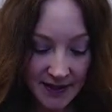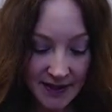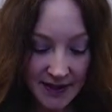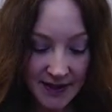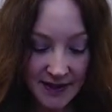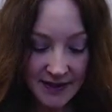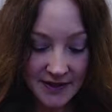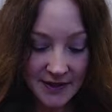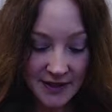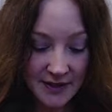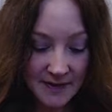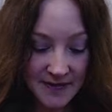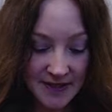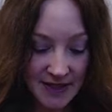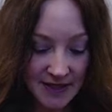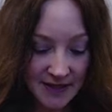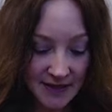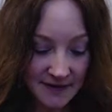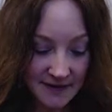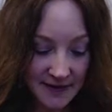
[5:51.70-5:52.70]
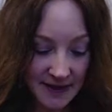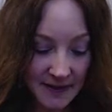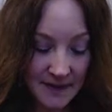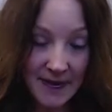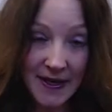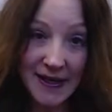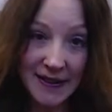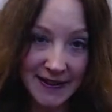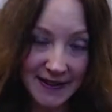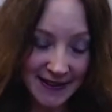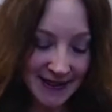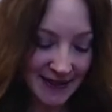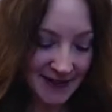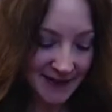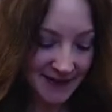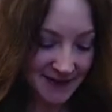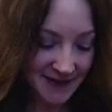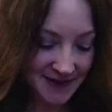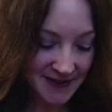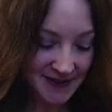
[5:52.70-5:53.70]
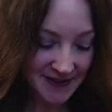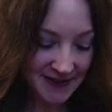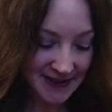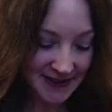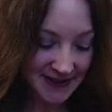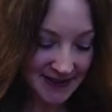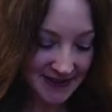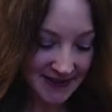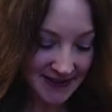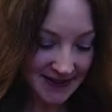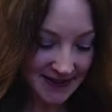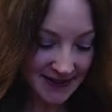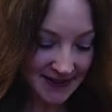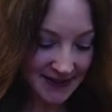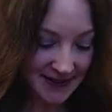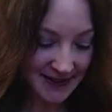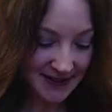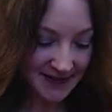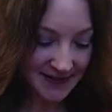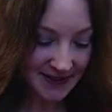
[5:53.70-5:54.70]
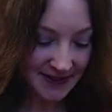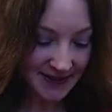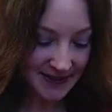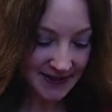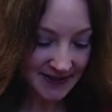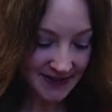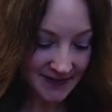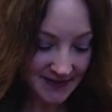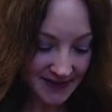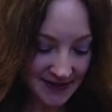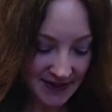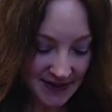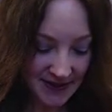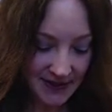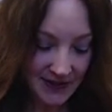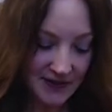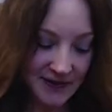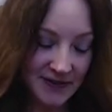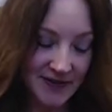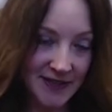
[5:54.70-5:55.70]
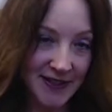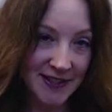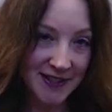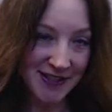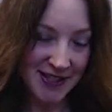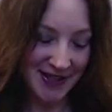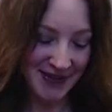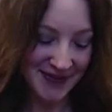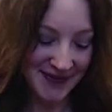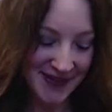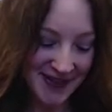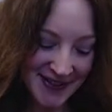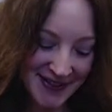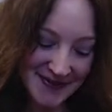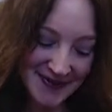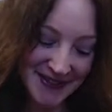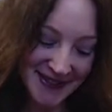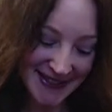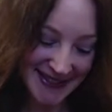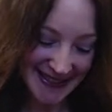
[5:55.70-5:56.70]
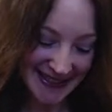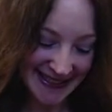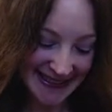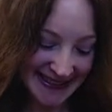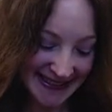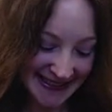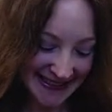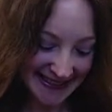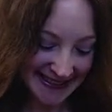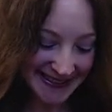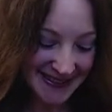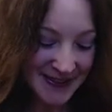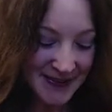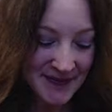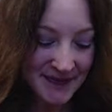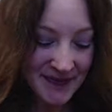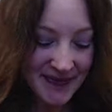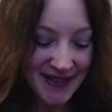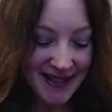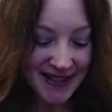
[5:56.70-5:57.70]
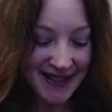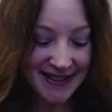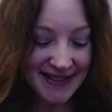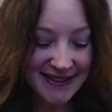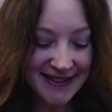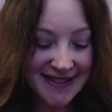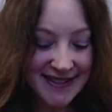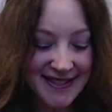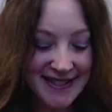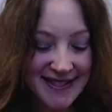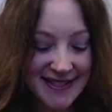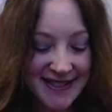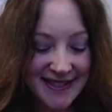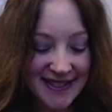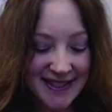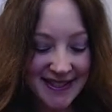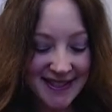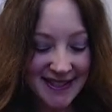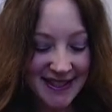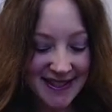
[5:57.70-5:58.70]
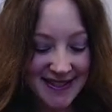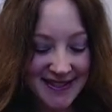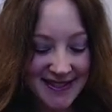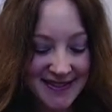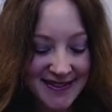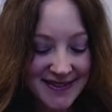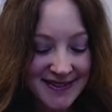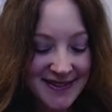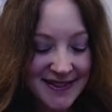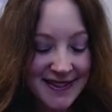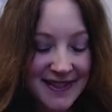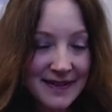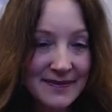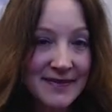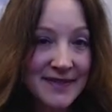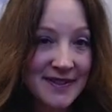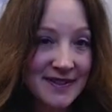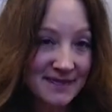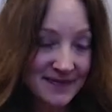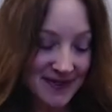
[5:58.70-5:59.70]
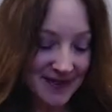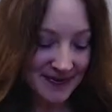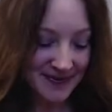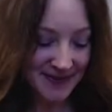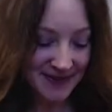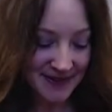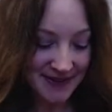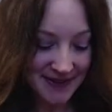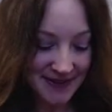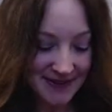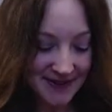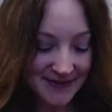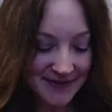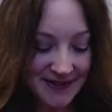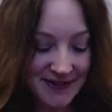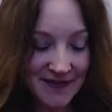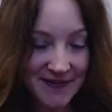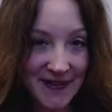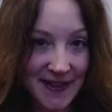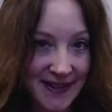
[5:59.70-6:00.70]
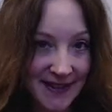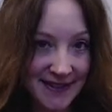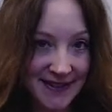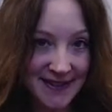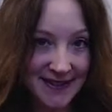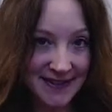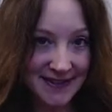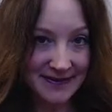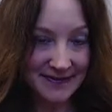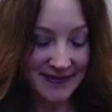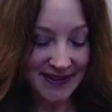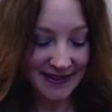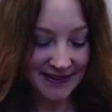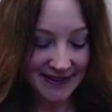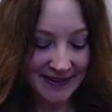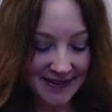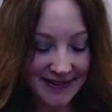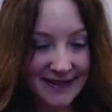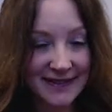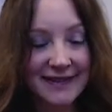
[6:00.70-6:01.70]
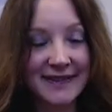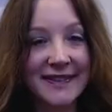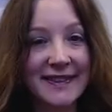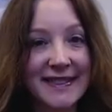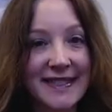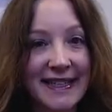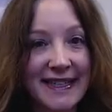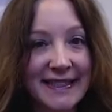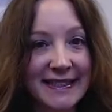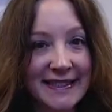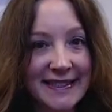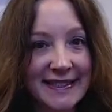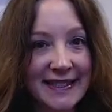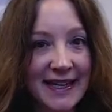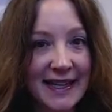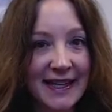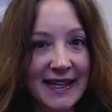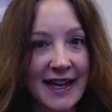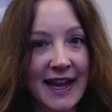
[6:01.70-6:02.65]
in terms of compelling, our first criteria, I would give Colvin a check mark because I think that at least a certain number of people would find this compelling. Now notice I didn't say